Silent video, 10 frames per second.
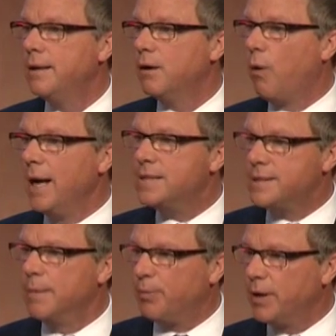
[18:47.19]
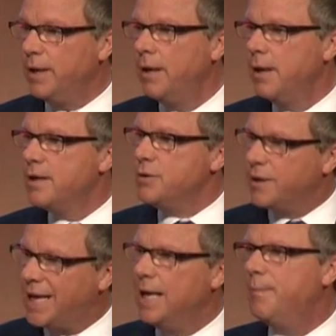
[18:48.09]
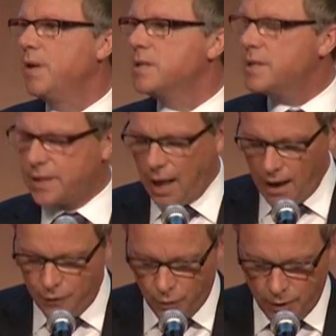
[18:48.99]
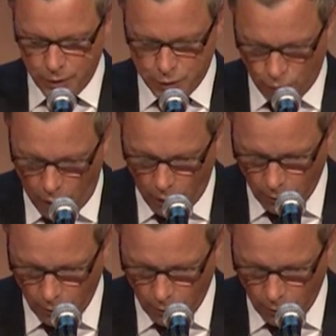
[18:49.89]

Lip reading: quite simply, to keep Saskatchewan strong.